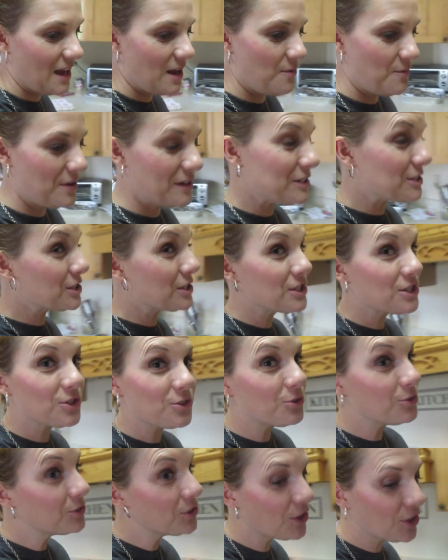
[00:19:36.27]
I went to the
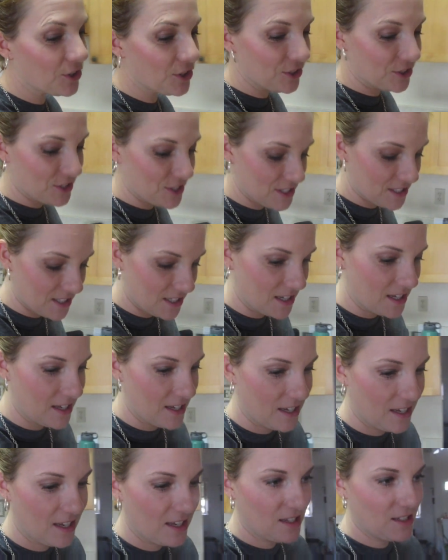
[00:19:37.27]
school nurse.
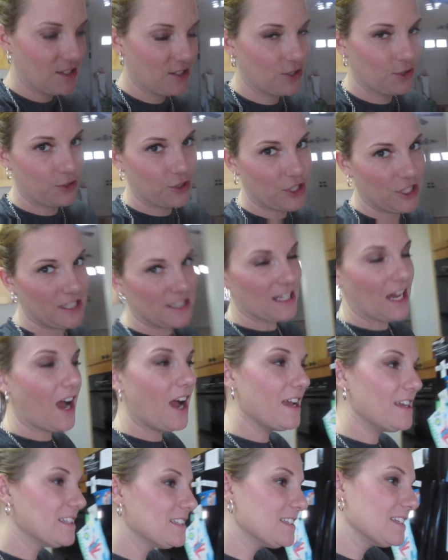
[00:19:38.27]
So she's
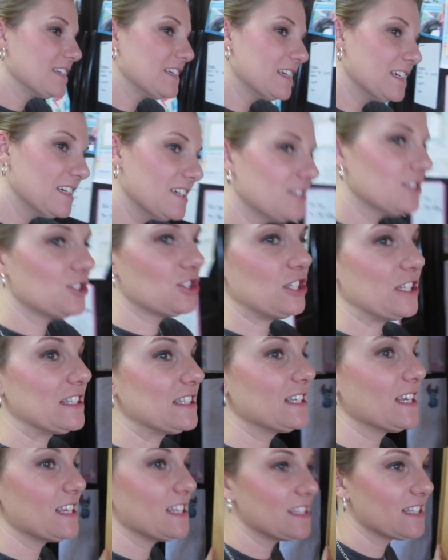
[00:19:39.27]
icing it. She
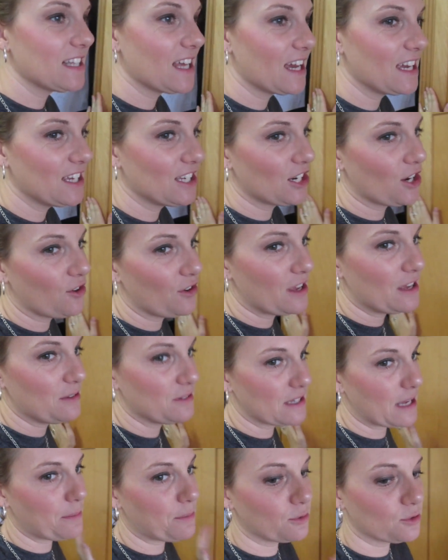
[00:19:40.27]
says that, you know,
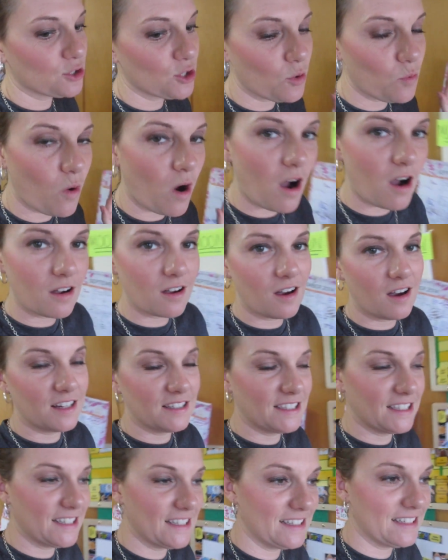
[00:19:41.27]
he's able to walk
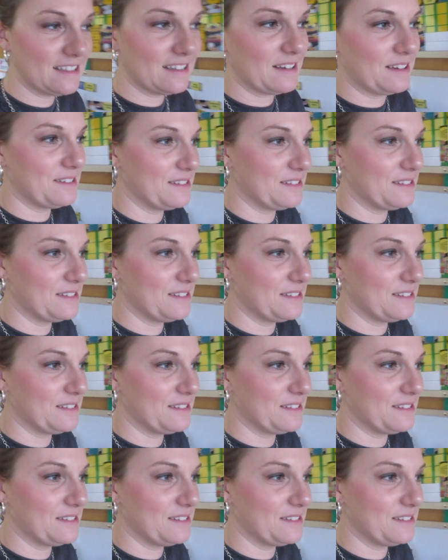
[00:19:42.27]
on it.